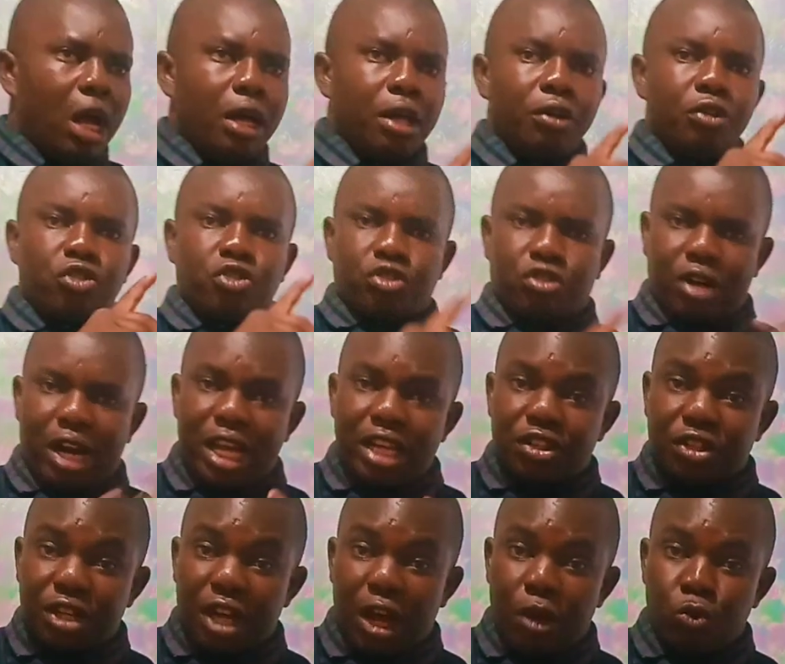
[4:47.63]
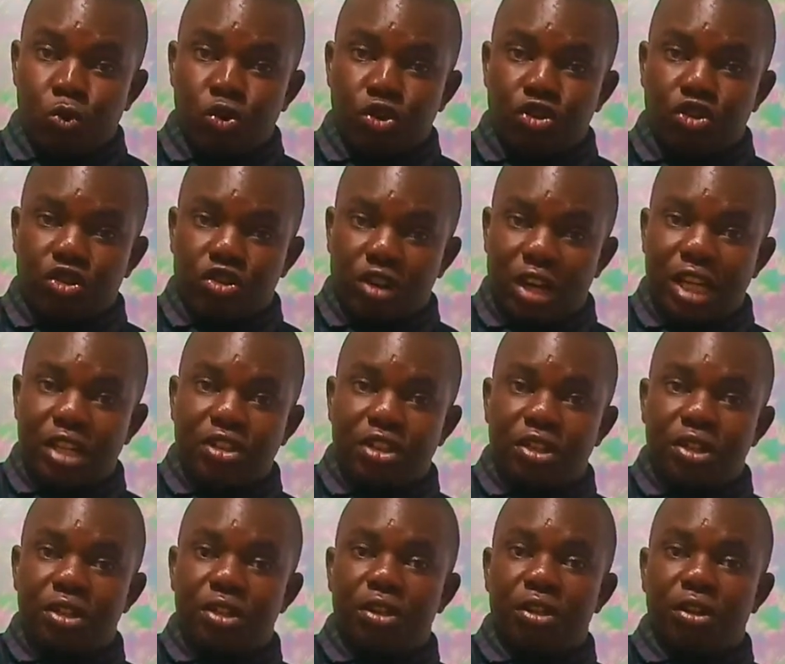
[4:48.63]
stress. I would
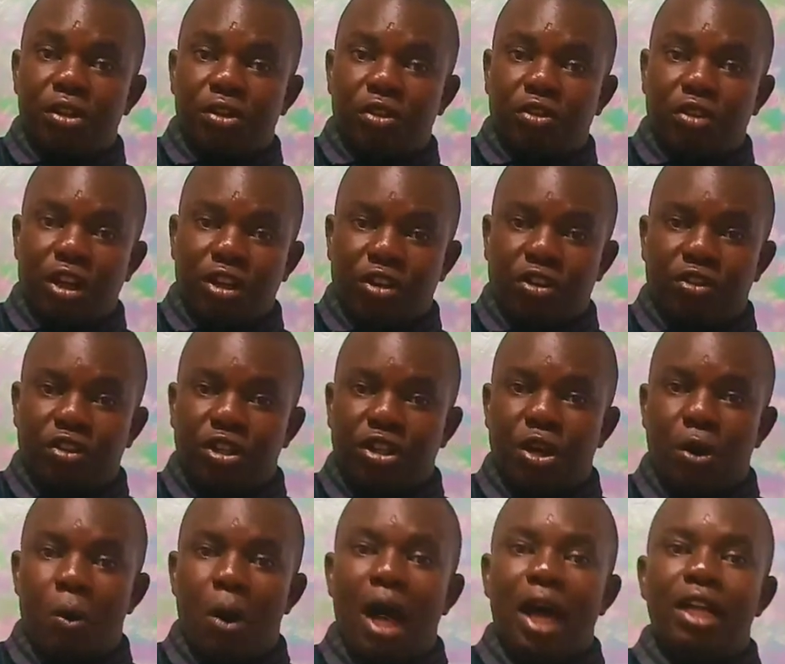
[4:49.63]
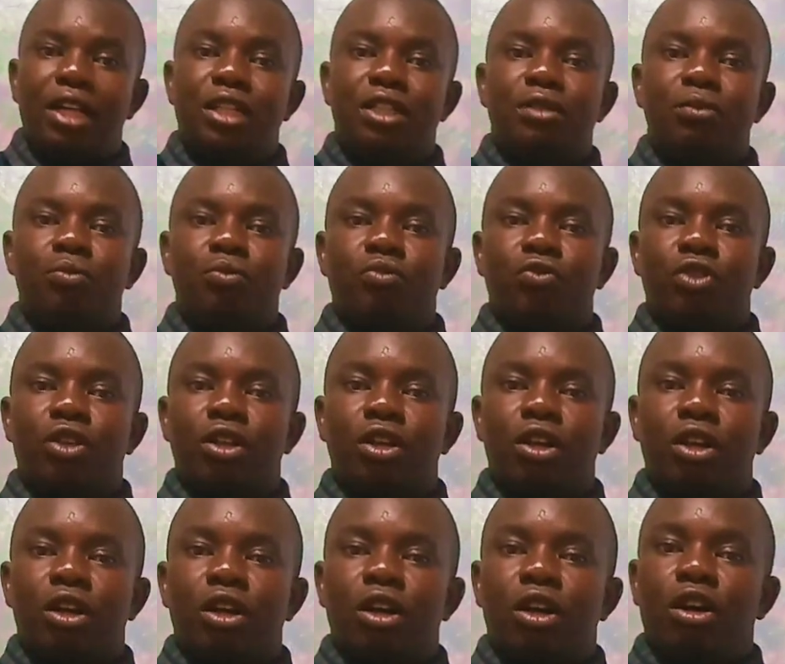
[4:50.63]
stress such a word.
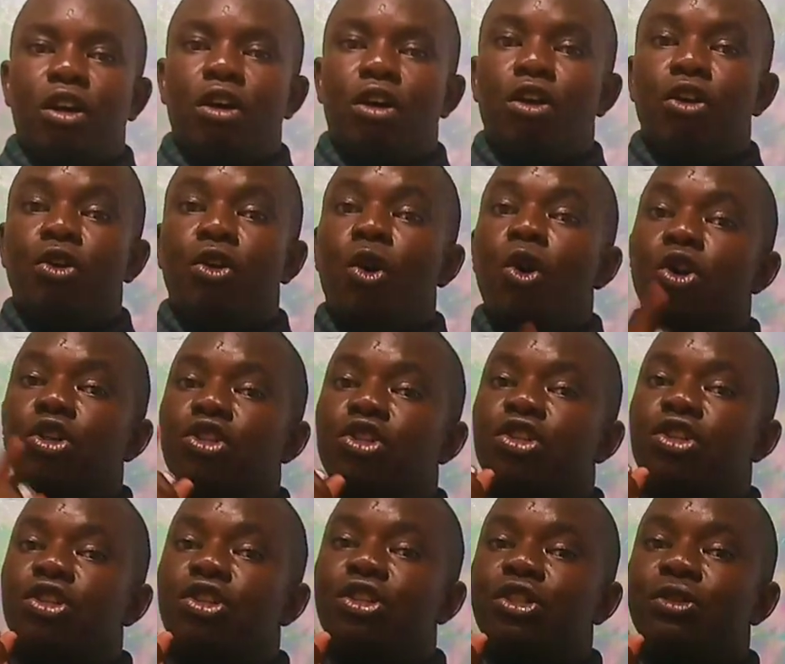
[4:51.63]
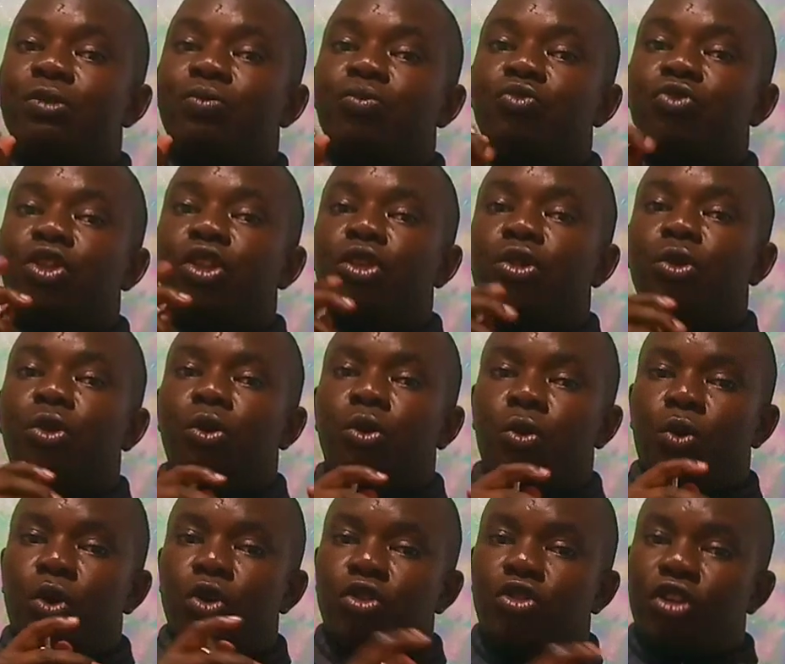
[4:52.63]
Not, you
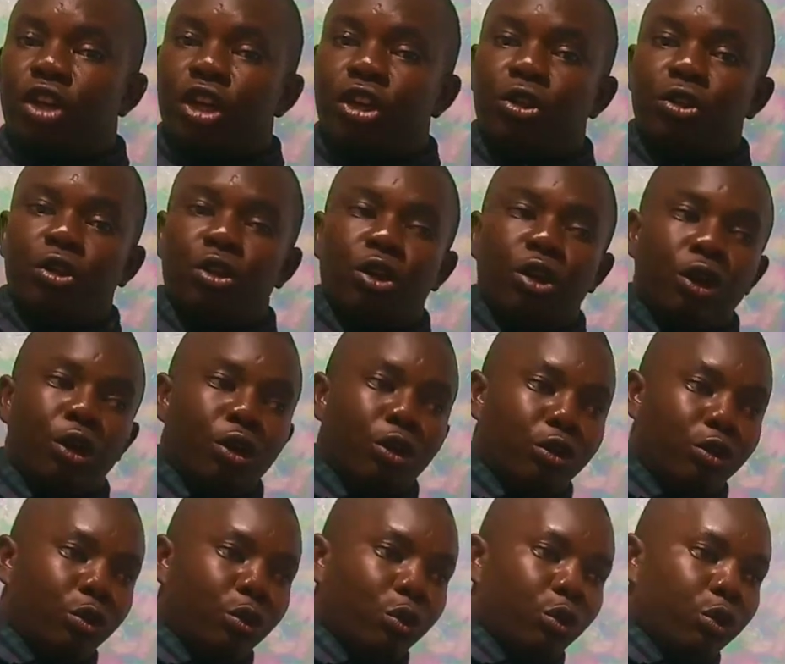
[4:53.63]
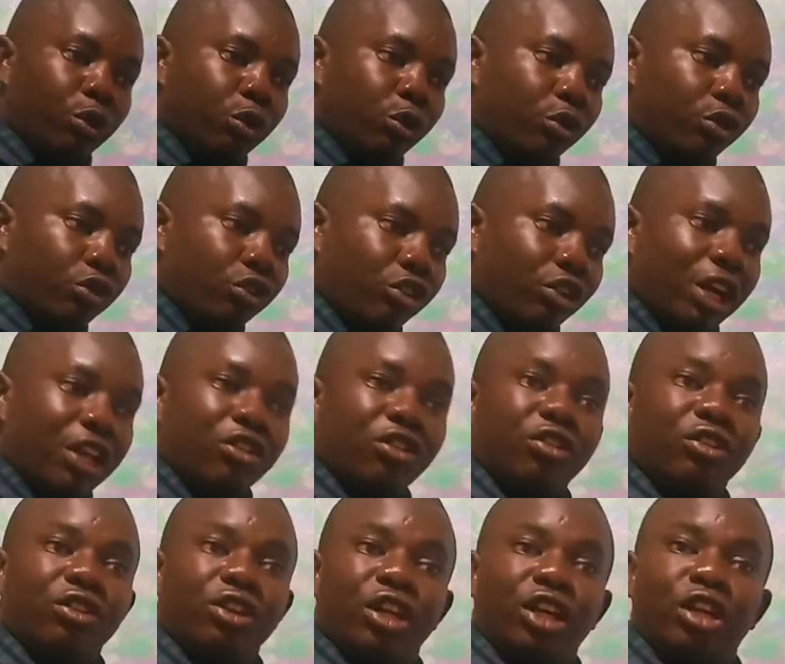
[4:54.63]
don't say you
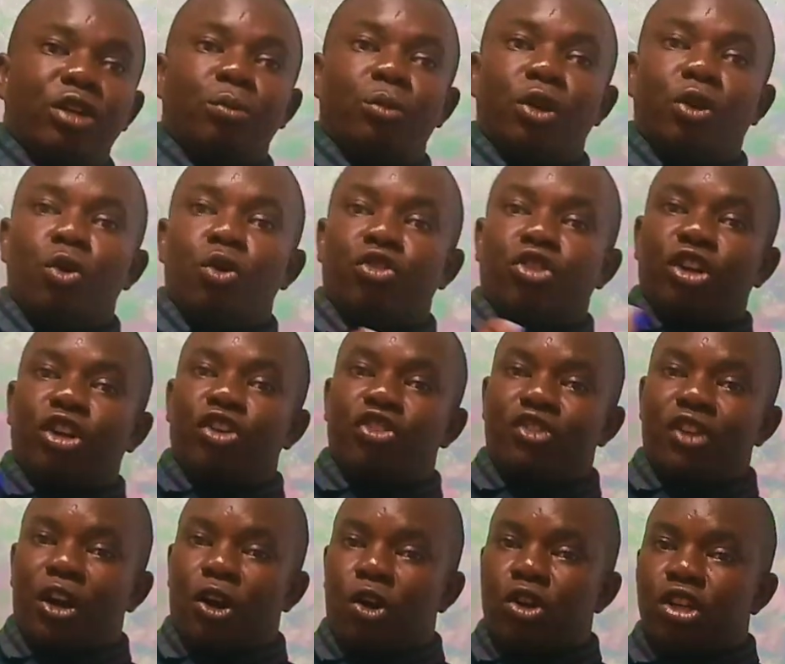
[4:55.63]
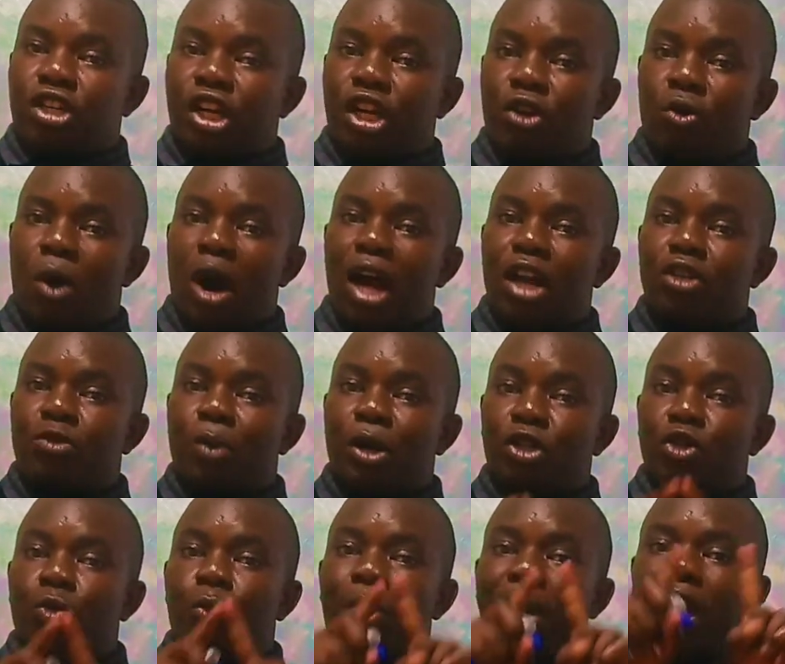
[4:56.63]
stress it because it is the content words, but
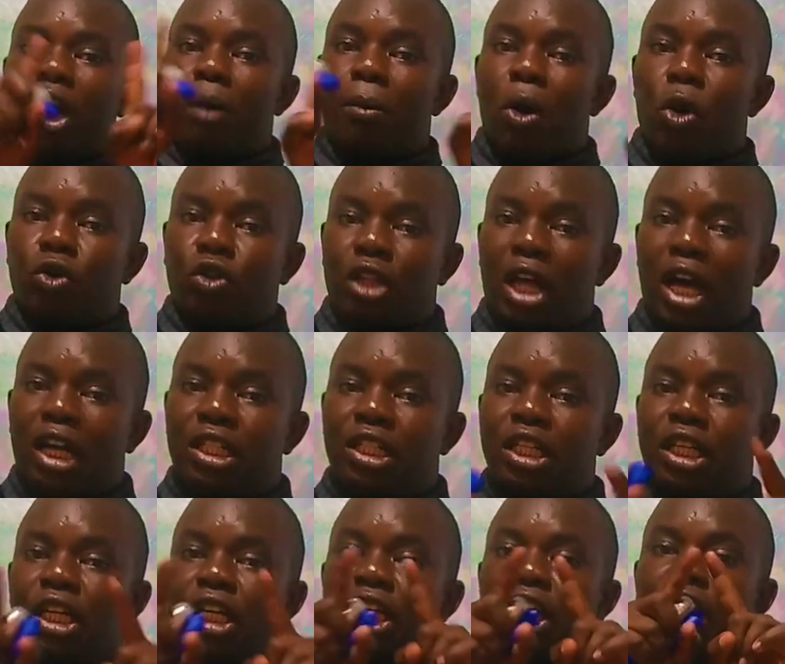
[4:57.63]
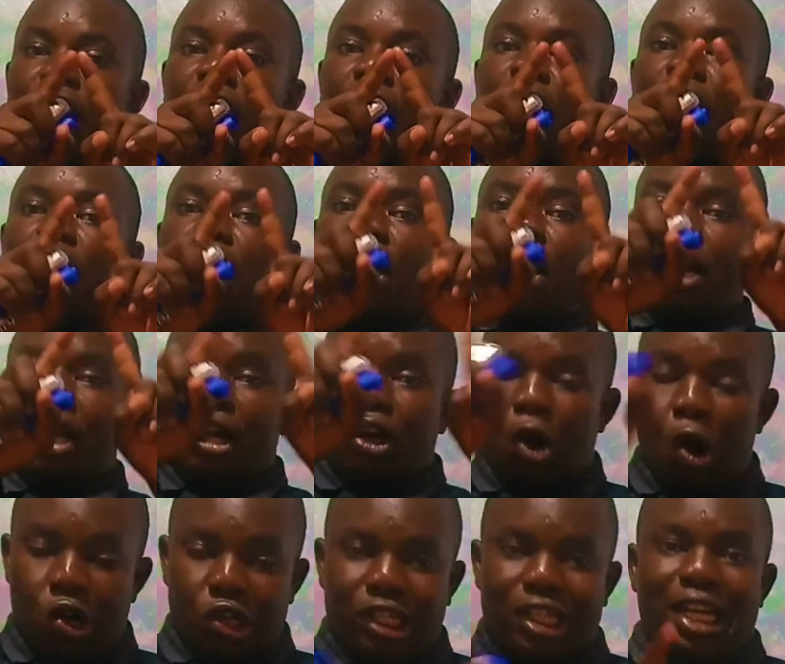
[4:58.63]
you bring about that
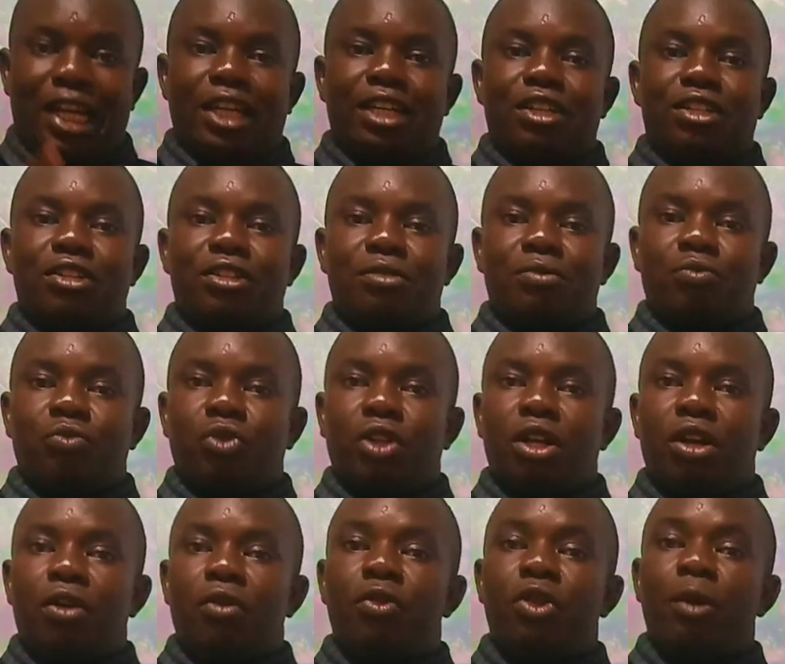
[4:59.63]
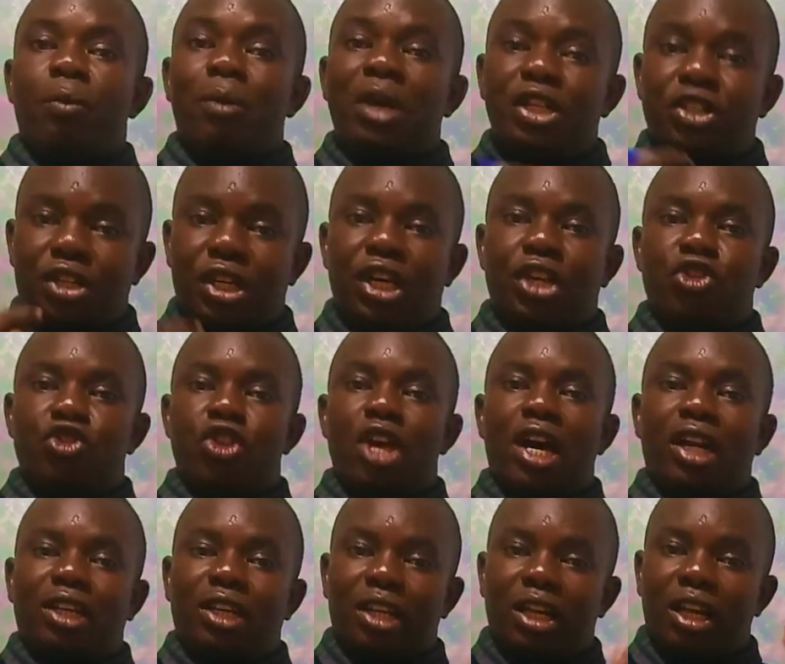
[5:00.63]
content, the message
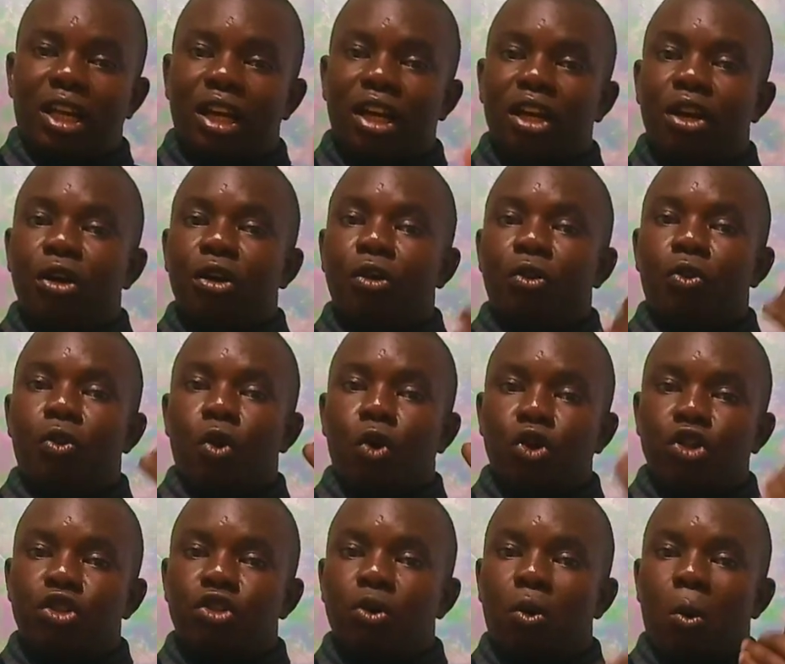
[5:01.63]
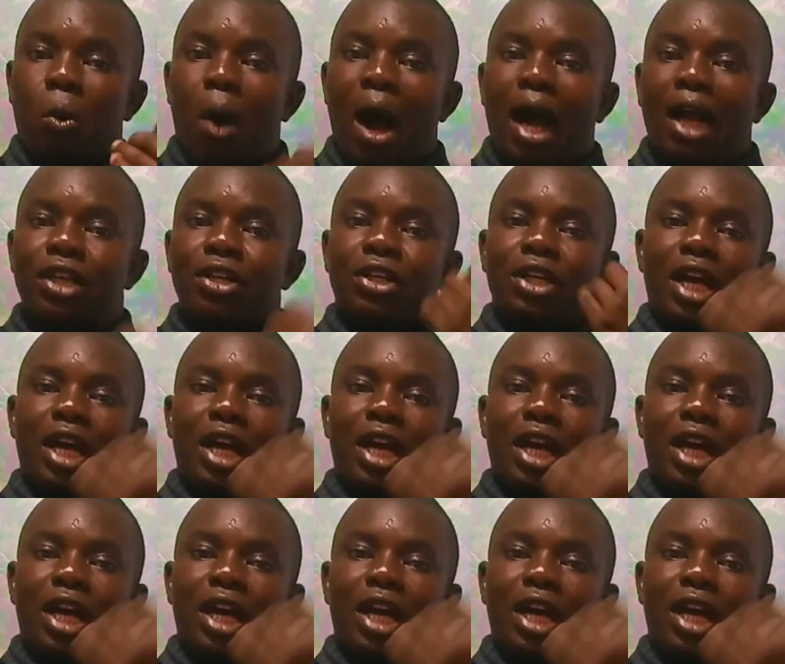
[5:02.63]
that those words